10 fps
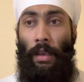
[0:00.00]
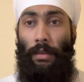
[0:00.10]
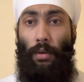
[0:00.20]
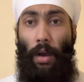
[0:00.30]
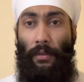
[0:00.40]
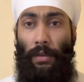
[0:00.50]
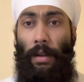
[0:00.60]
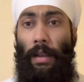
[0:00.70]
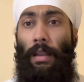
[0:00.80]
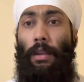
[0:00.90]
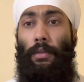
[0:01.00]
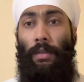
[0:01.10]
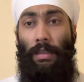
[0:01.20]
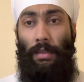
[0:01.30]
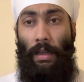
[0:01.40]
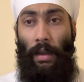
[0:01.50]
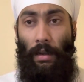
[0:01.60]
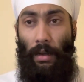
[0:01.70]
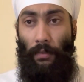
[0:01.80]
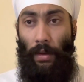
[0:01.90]
So after that, the liquid steel
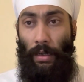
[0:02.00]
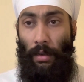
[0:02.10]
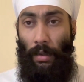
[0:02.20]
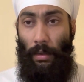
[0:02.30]
underwent